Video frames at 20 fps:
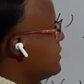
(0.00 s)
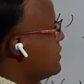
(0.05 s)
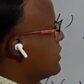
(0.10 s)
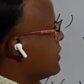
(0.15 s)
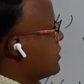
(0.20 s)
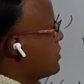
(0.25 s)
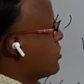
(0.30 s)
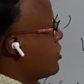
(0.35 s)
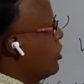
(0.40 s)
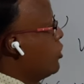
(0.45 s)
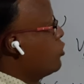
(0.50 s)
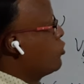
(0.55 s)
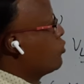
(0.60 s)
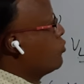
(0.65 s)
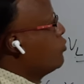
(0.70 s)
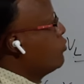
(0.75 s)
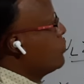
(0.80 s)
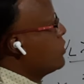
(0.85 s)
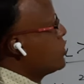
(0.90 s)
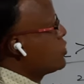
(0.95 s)
is equal
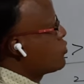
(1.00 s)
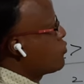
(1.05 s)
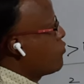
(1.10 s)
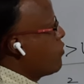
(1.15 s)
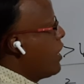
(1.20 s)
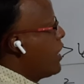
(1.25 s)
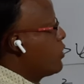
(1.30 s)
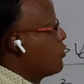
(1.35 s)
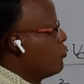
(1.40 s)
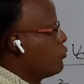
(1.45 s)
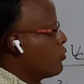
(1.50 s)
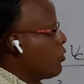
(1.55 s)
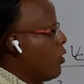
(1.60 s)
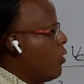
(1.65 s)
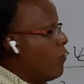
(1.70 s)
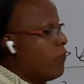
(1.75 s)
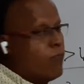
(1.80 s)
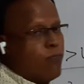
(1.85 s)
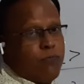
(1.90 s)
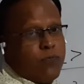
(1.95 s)
to square root
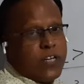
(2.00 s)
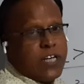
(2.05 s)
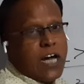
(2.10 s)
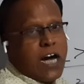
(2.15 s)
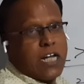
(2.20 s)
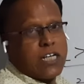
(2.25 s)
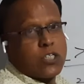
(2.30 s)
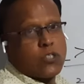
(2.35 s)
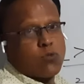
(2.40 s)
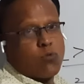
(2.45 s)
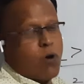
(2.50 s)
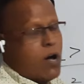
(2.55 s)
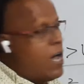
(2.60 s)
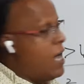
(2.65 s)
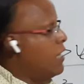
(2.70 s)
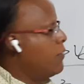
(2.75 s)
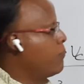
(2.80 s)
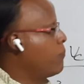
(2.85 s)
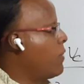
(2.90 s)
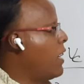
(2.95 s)
of VR
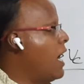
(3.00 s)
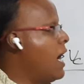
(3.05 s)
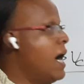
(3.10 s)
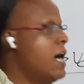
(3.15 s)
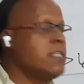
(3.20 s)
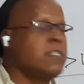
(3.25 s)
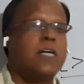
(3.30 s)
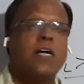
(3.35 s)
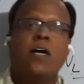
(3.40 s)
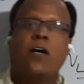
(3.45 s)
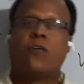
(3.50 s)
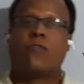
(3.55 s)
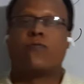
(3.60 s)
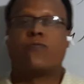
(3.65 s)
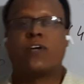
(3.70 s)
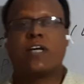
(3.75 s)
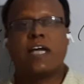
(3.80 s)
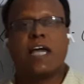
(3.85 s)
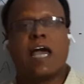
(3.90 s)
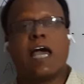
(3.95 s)
square plus
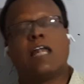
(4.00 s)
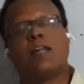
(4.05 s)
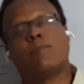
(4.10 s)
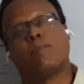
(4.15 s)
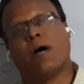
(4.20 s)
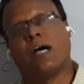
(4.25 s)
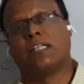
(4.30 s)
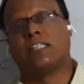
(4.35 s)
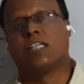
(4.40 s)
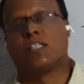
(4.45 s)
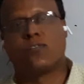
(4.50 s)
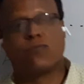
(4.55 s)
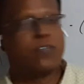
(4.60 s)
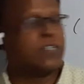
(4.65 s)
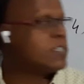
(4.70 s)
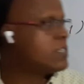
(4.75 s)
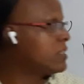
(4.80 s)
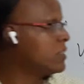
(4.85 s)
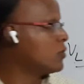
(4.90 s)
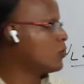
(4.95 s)
VL minus
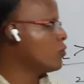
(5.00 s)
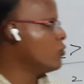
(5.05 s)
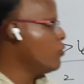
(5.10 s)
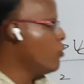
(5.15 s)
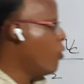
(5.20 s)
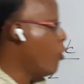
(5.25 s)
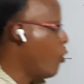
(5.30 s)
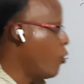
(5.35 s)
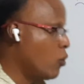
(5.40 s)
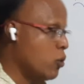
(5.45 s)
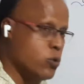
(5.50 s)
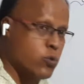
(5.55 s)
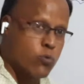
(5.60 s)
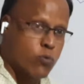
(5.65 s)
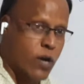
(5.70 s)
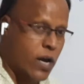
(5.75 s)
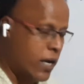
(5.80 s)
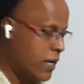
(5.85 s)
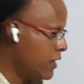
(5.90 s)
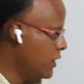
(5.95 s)
VC2 whole
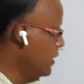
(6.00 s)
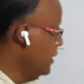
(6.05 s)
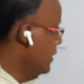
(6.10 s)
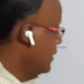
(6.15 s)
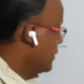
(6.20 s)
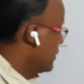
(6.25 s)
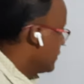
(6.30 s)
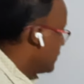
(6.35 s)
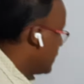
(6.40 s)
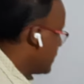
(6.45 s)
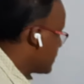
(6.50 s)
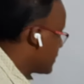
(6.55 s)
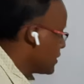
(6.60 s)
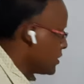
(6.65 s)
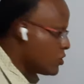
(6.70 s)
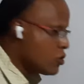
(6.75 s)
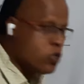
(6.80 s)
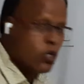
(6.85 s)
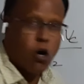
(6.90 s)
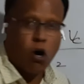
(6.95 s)
square. This
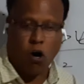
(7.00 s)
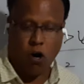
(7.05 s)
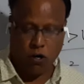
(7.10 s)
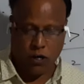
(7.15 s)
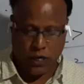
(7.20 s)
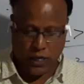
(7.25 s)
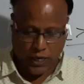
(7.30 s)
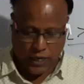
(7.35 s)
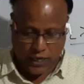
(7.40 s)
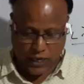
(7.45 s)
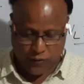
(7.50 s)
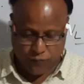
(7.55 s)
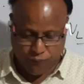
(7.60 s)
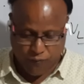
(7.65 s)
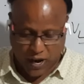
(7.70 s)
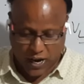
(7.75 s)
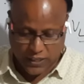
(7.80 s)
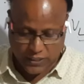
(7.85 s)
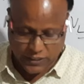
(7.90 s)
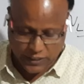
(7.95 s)
is your
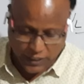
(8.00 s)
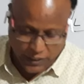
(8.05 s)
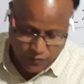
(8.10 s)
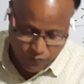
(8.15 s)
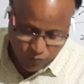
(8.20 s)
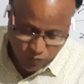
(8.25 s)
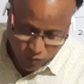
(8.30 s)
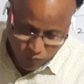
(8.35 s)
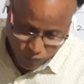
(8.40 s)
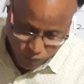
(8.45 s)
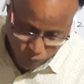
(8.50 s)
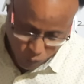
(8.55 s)
effective